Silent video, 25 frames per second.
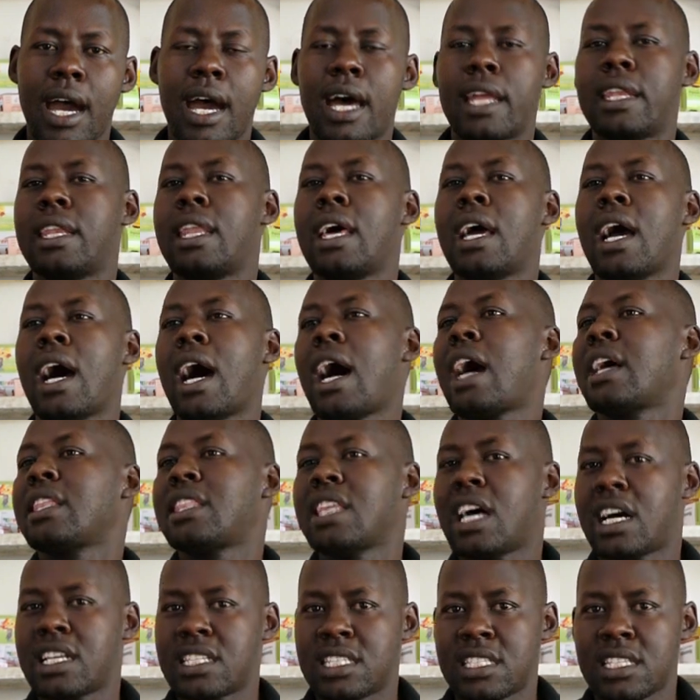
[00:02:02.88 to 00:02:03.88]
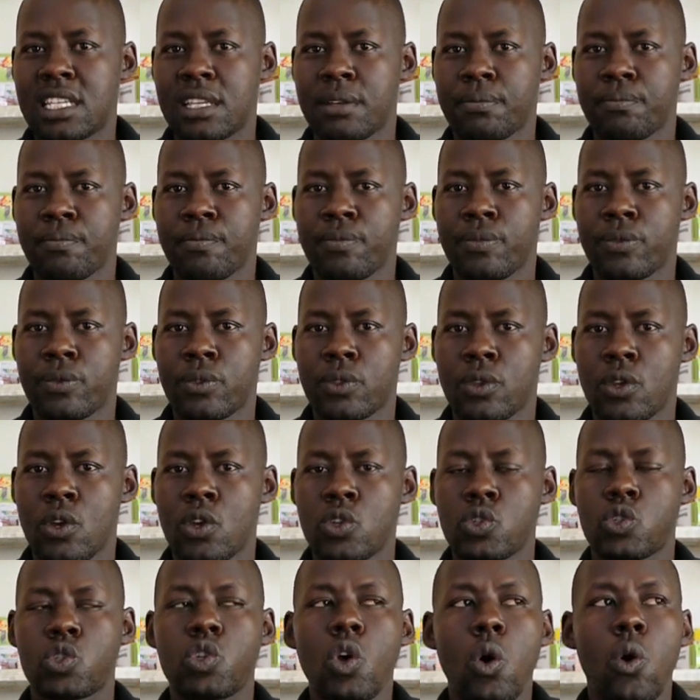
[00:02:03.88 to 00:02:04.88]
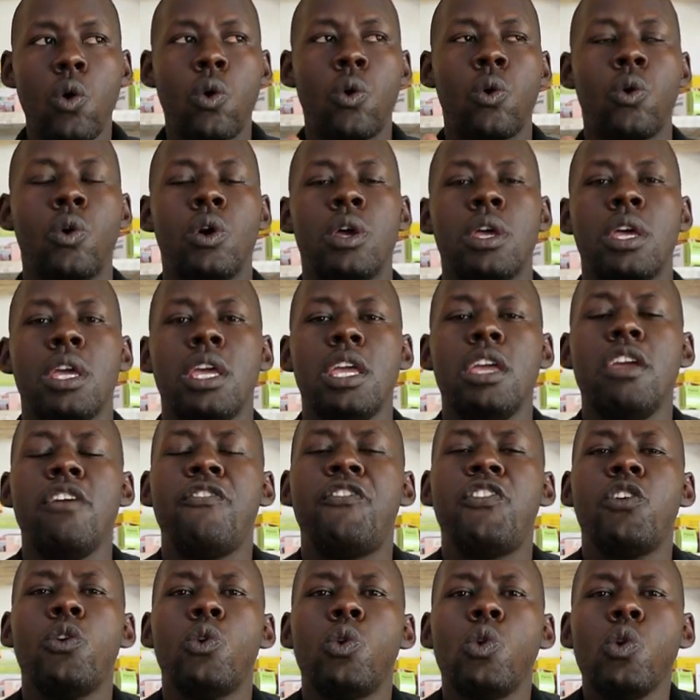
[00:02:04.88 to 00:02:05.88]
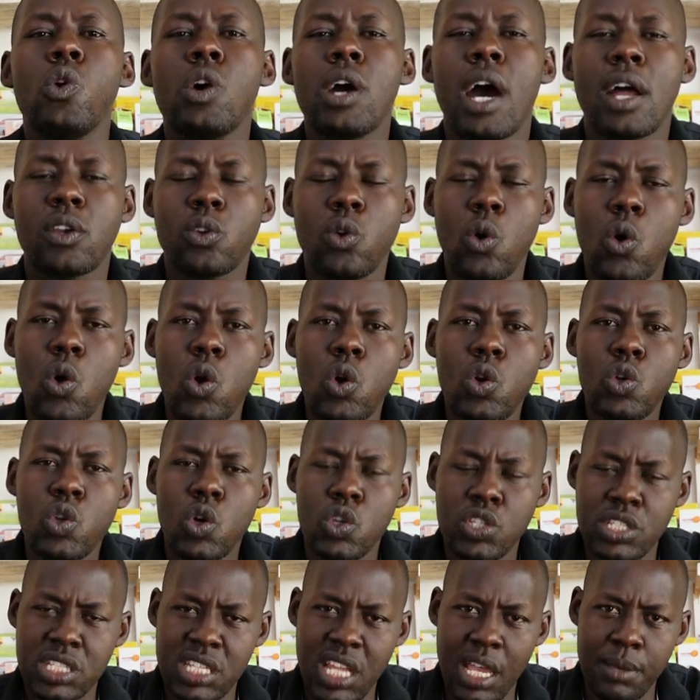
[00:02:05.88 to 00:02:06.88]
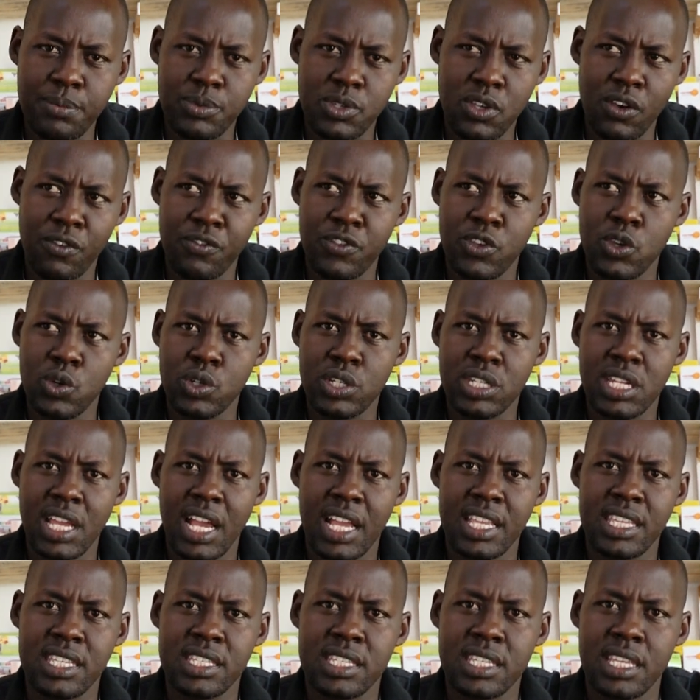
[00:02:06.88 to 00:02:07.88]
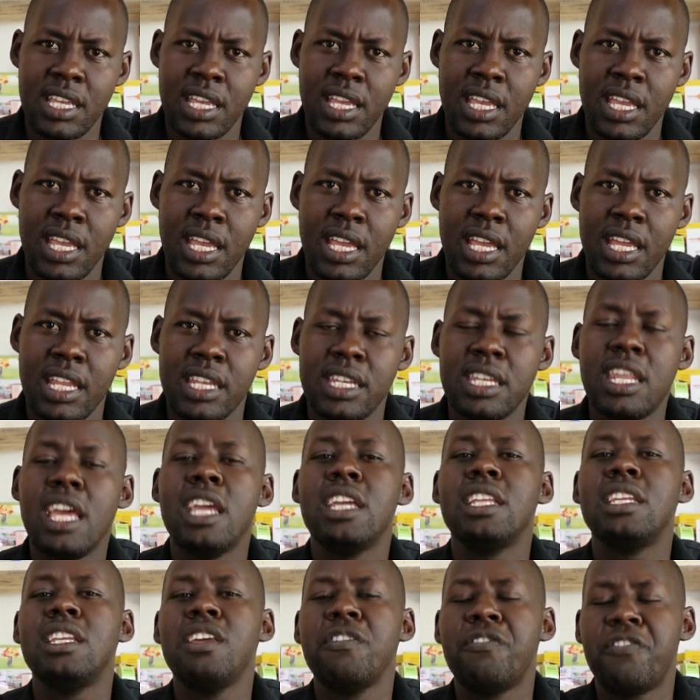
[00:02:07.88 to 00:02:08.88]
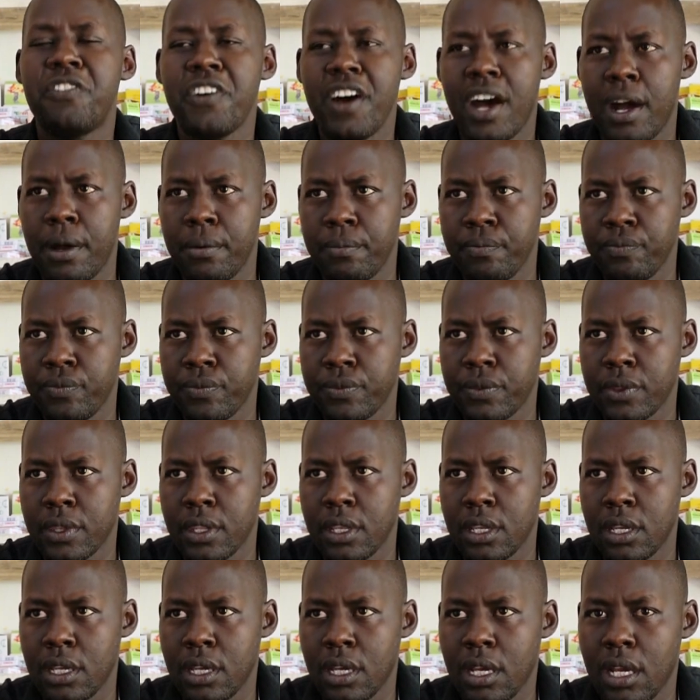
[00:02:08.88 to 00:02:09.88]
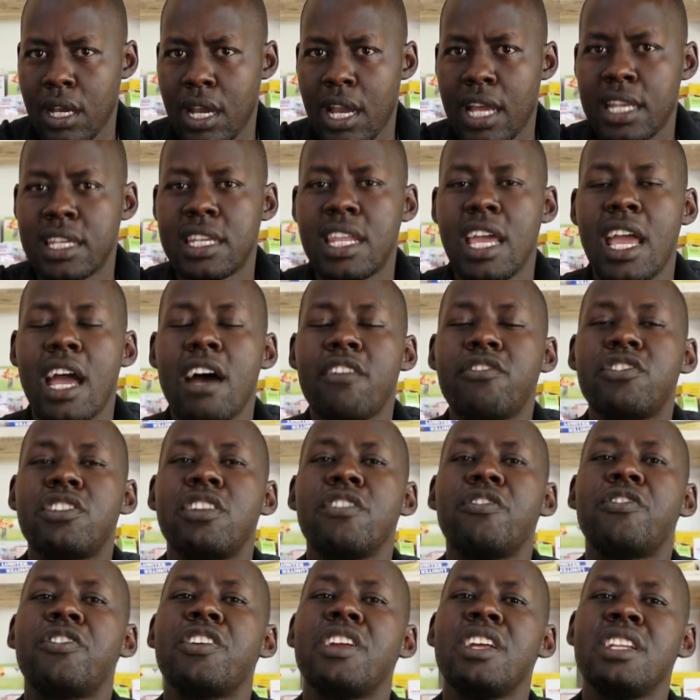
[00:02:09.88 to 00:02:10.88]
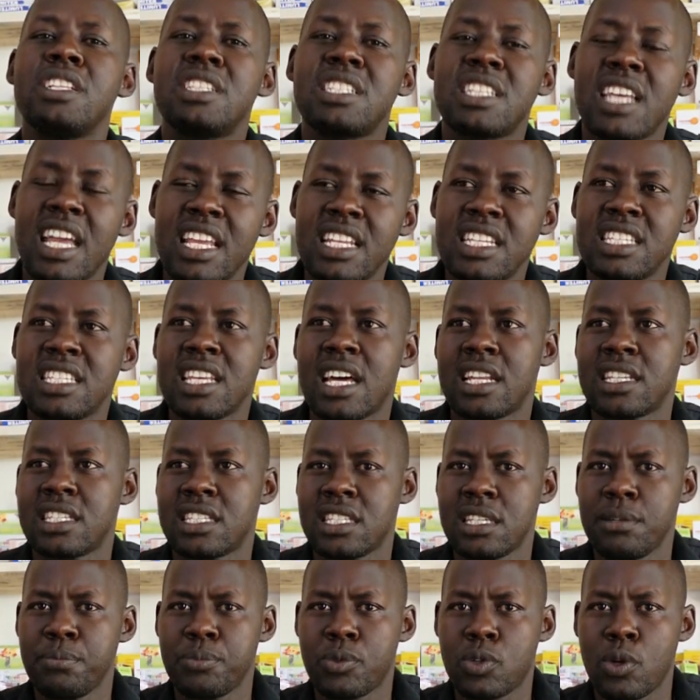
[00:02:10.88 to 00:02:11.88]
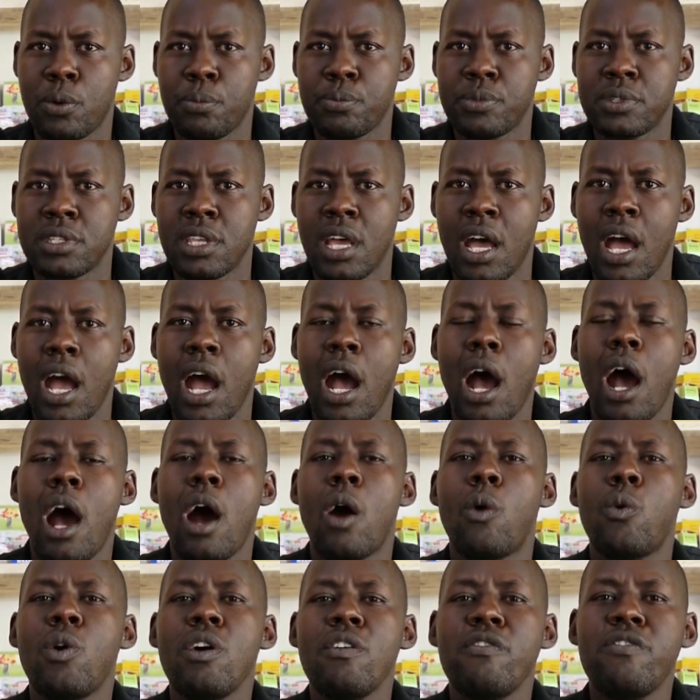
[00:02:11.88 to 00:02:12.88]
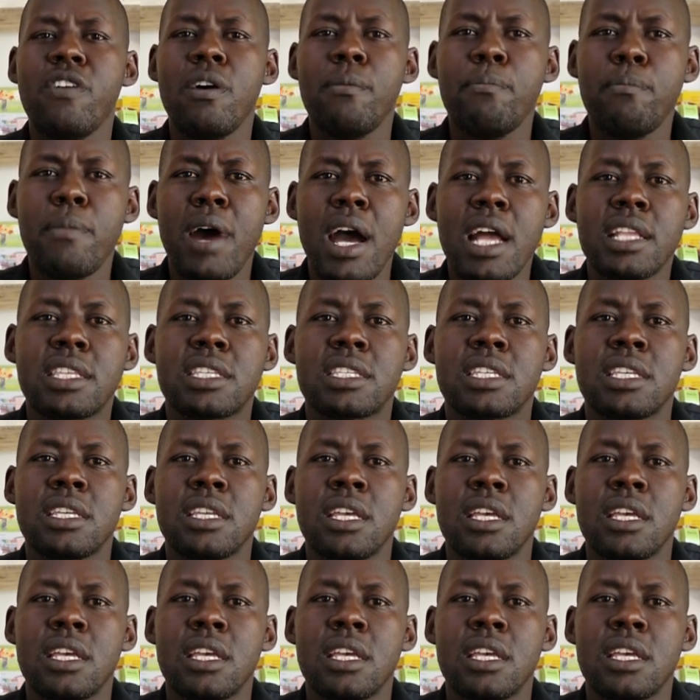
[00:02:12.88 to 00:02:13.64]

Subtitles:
and others. So, if you look at all those types of UTIs, they differ and they have different signs and symptoms. However much